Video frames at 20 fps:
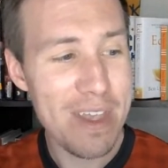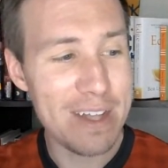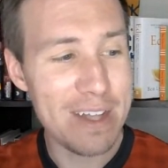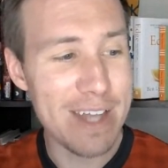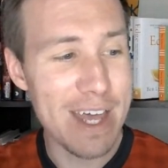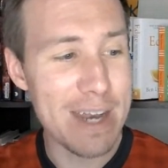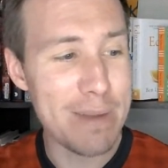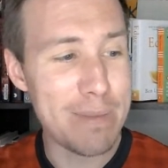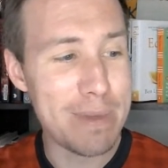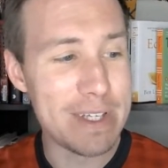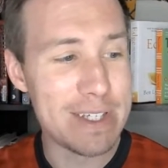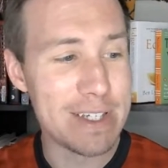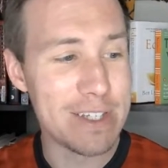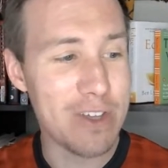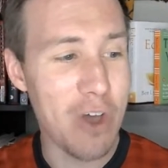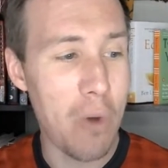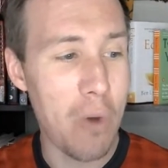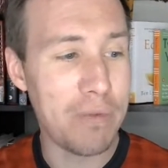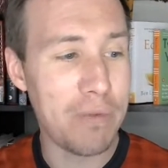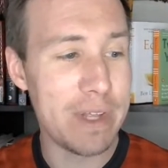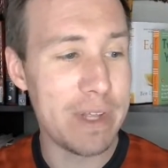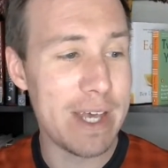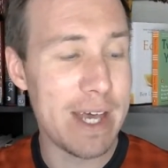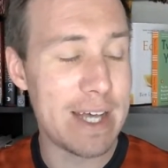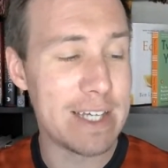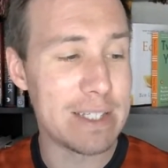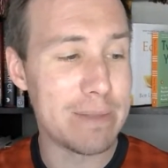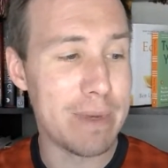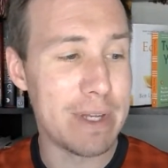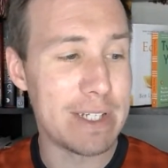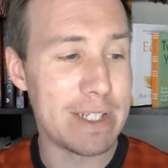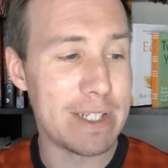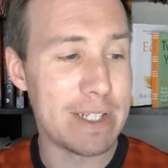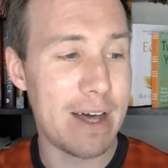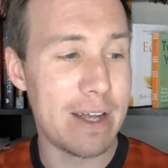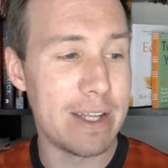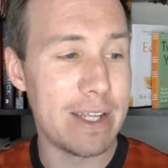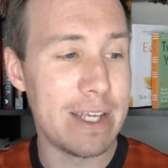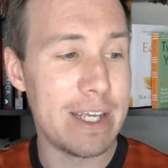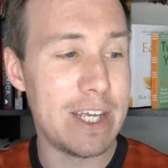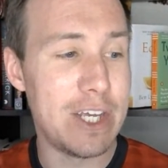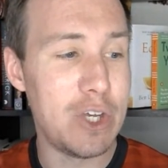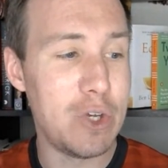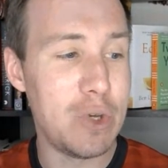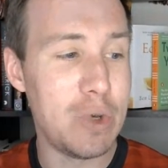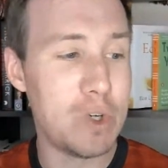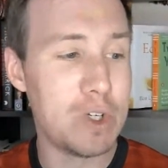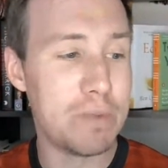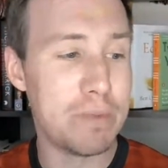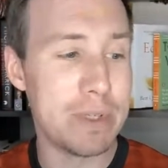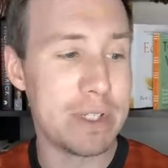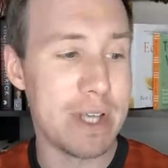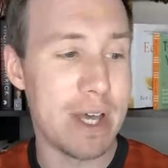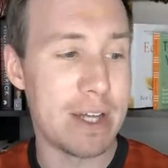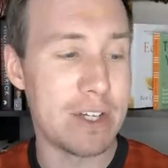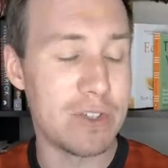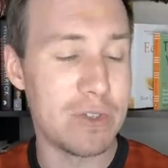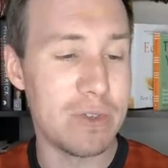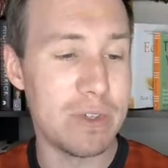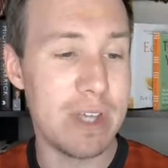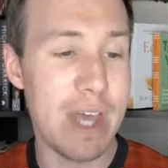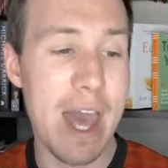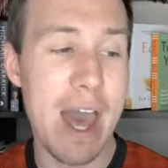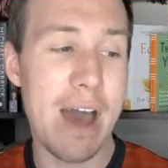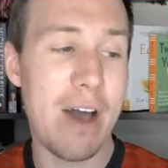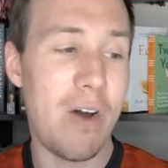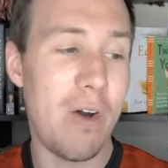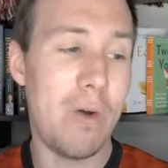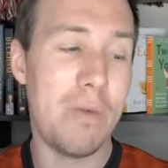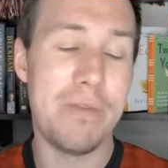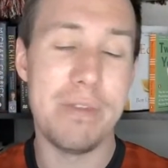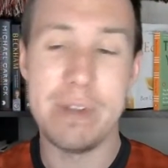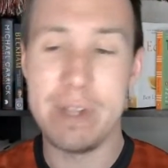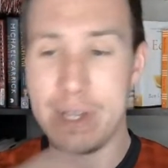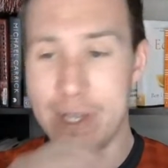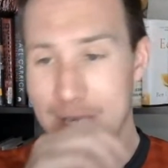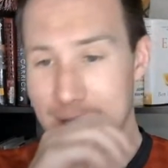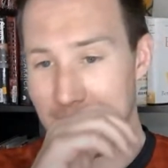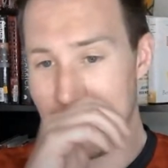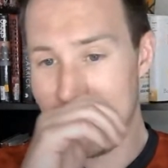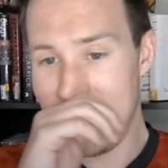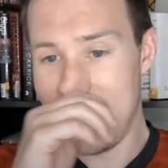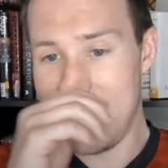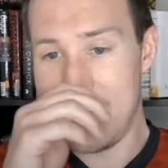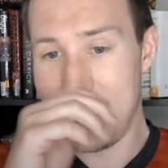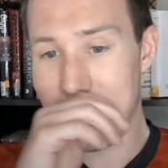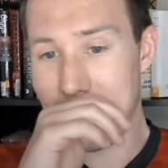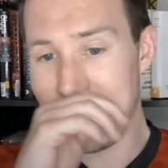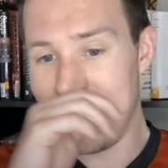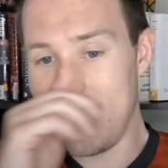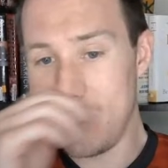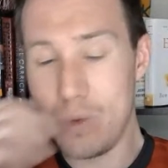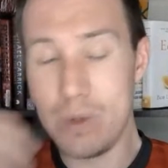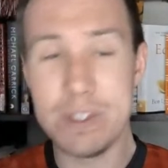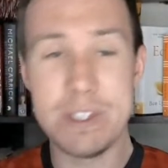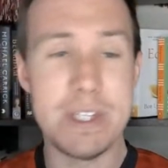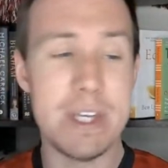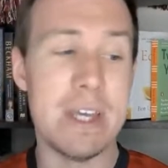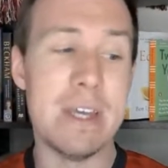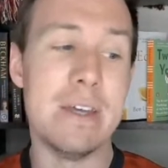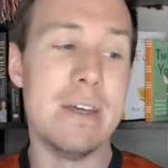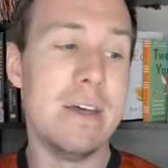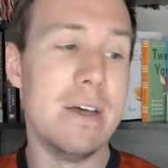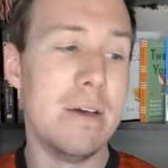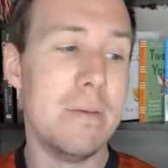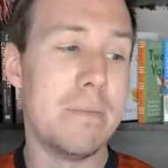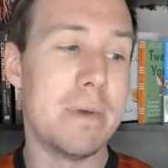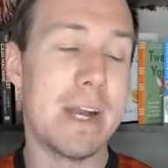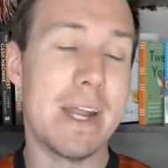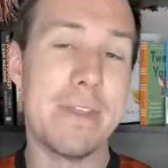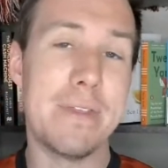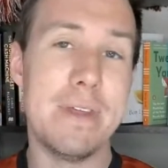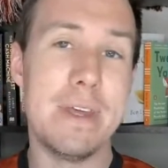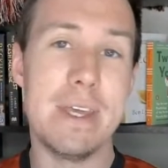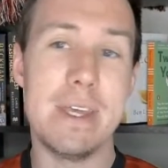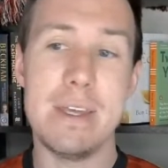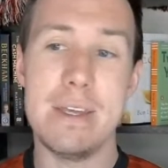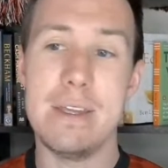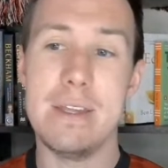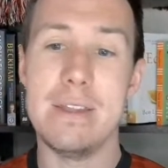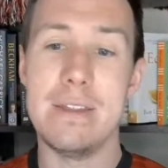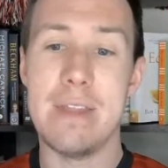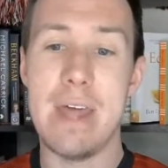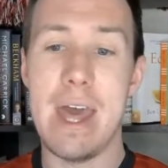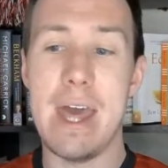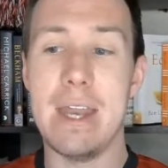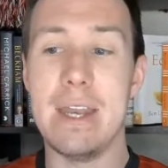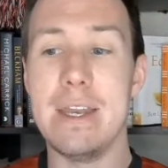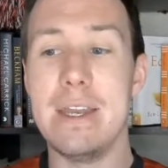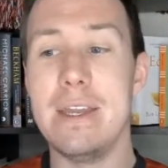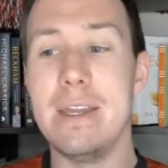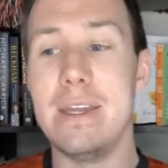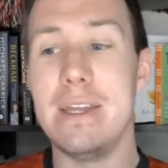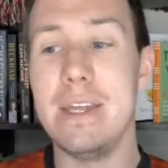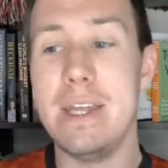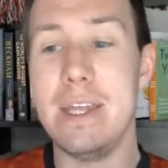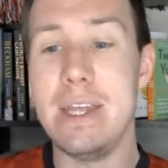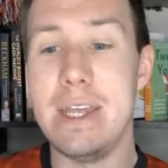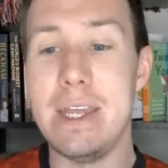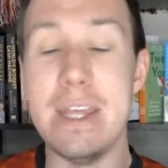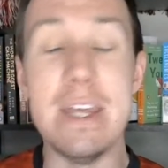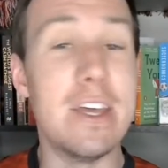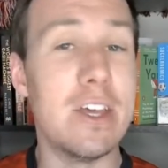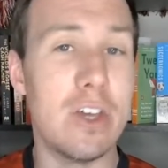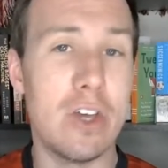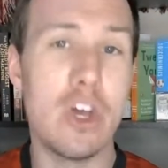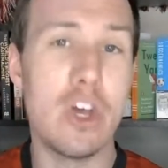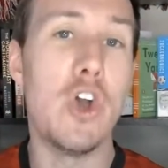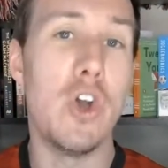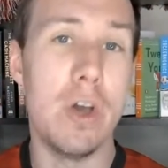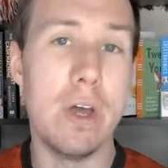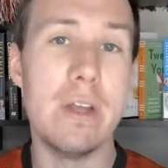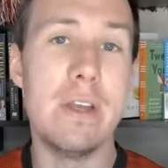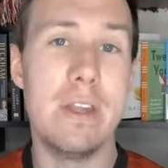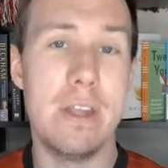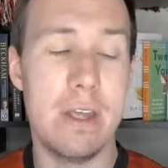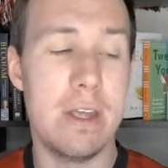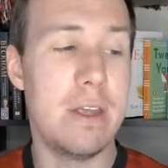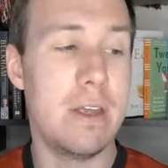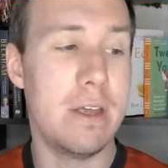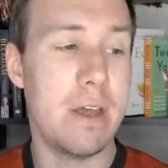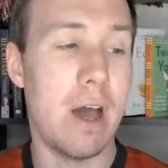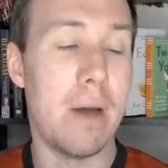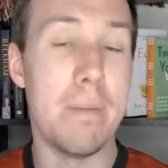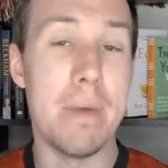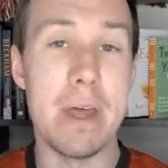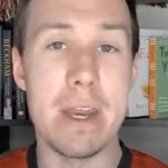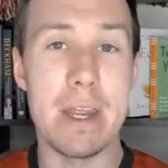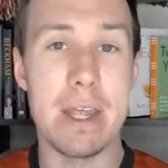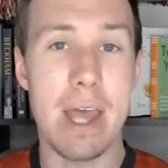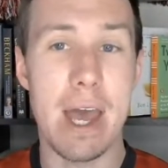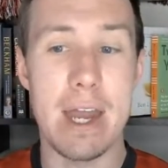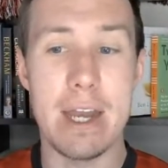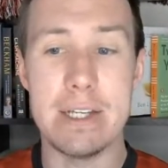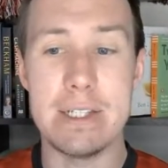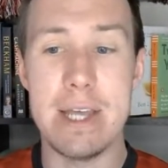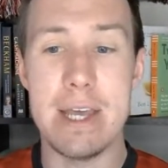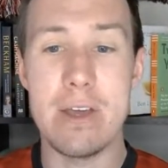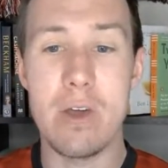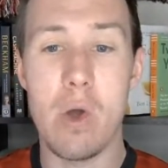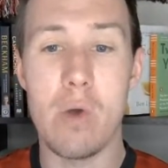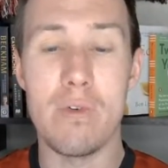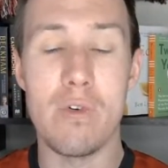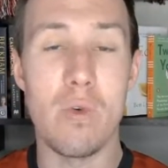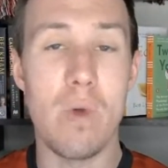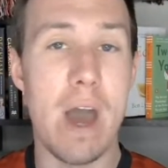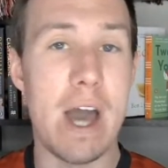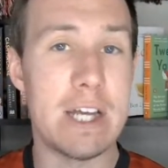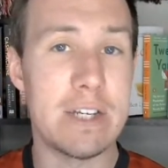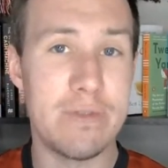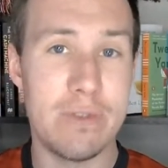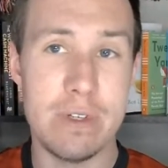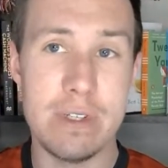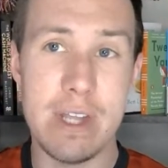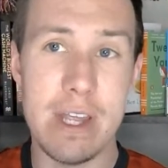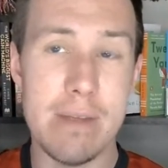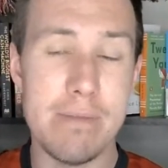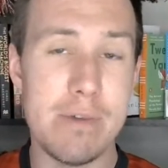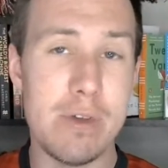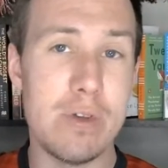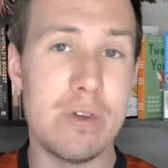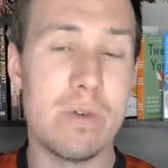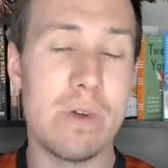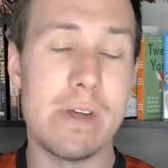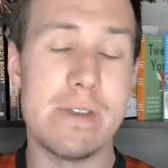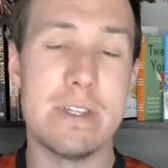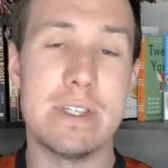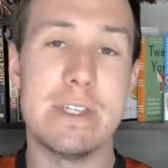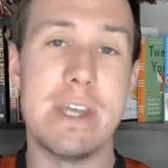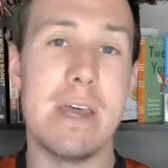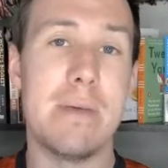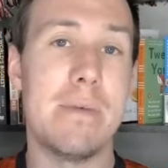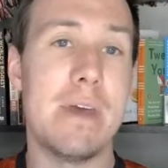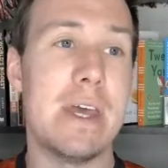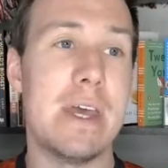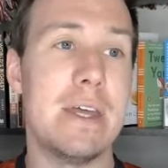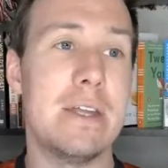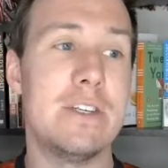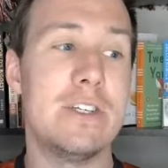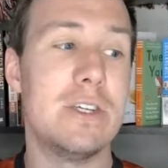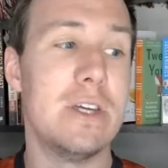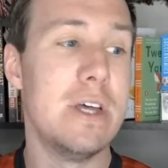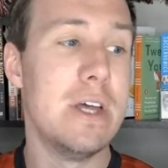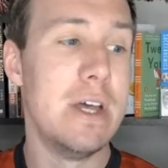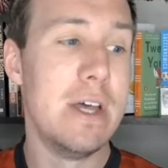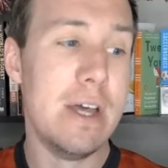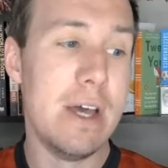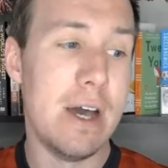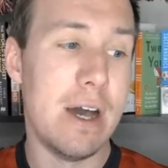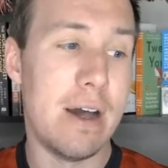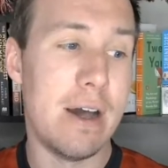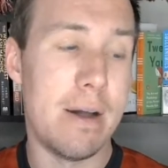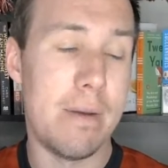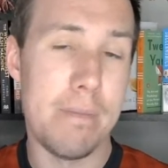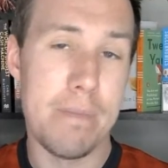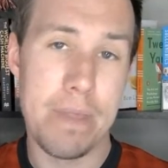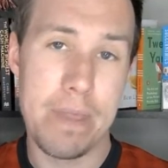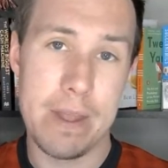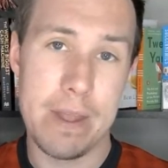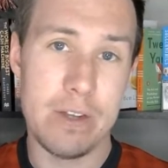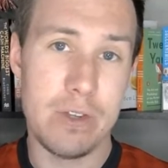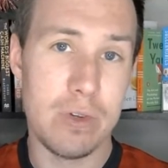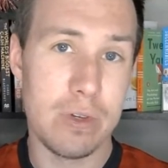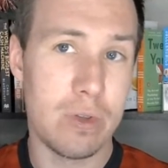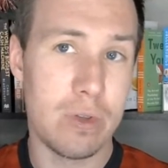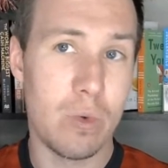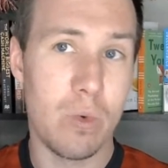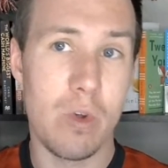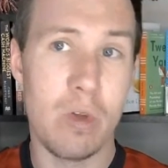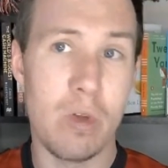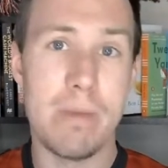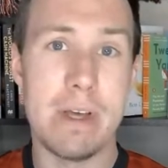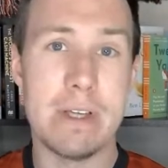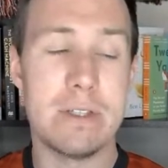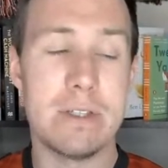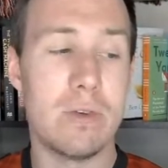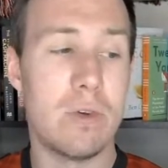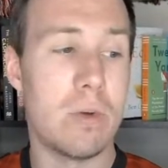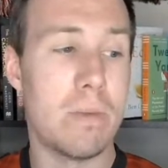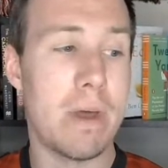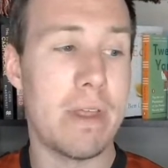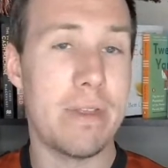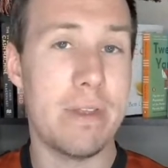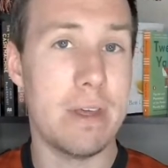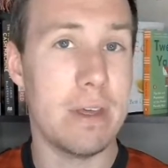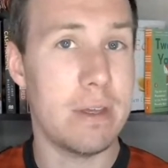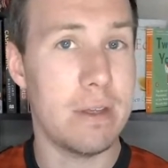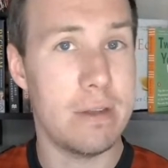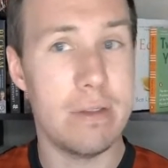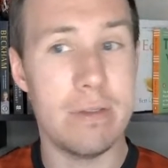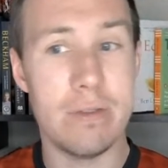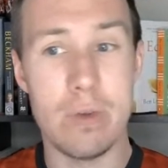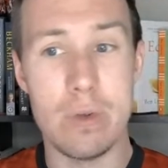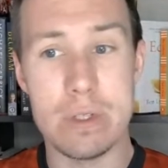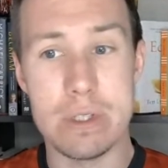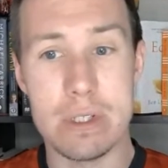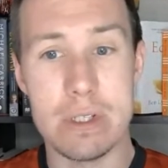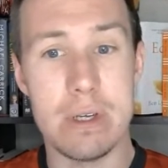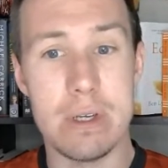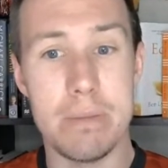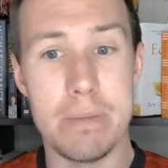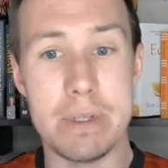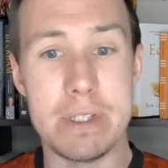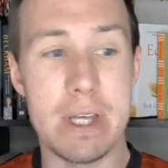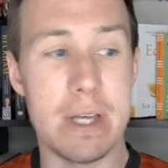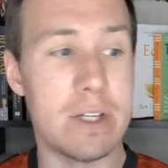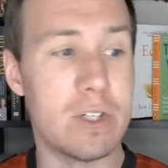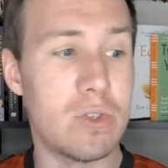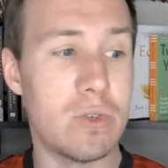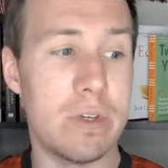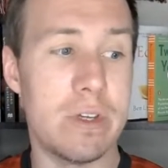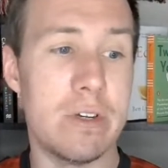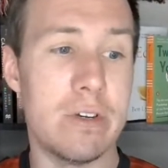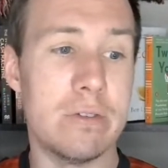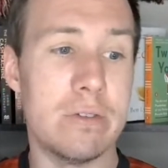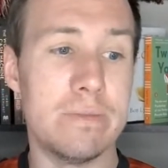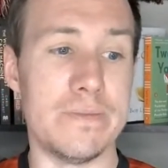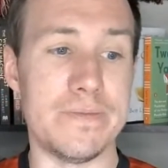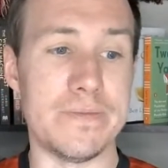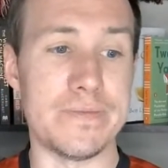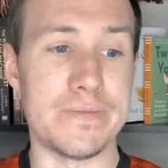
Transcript: Danny B says, hopefully he has the mentality, huge potential. Yeah, hopefully. We'll see. But I think that he could come in and kind of take over. Rashford debuted around the same age and took the world by storm. I think there's a potential here.